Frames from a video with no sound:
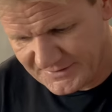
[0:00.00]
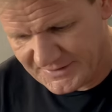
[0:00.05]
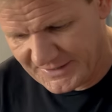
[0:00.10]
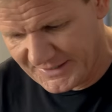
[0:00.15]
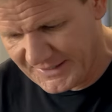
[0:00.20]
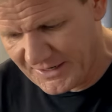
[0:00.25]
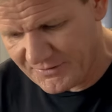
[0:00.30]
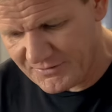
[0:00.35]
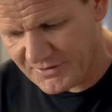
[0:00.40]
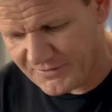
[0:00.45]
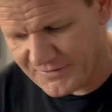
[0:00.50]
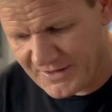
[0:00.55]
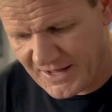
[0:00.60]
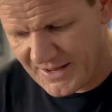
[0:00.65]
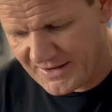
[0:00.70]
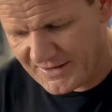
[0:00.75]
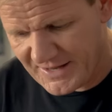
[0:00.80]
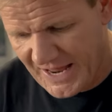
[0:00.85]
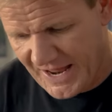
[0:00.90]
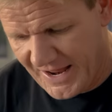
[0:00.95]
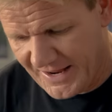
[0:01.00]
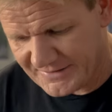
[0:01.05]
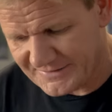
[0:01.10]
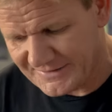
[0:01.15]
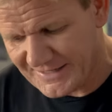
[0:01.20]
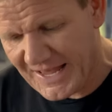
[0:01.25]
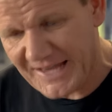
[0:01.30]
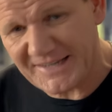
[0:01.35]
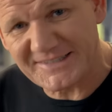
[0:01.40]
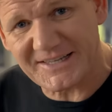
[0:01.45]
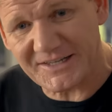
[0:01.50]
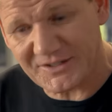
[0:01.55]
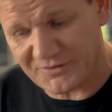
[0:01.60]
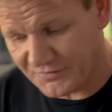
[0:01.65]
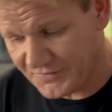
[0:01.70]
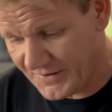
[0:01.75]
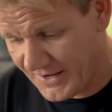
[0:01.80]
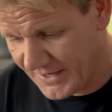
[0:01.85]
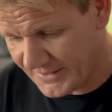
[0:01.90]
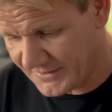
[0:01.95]
and you get rid of that
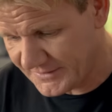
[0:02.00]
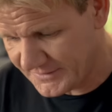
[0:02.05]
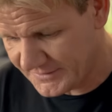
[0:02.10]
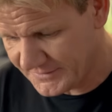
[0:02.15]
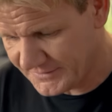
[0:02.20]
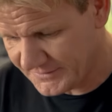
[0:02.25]
excess fat.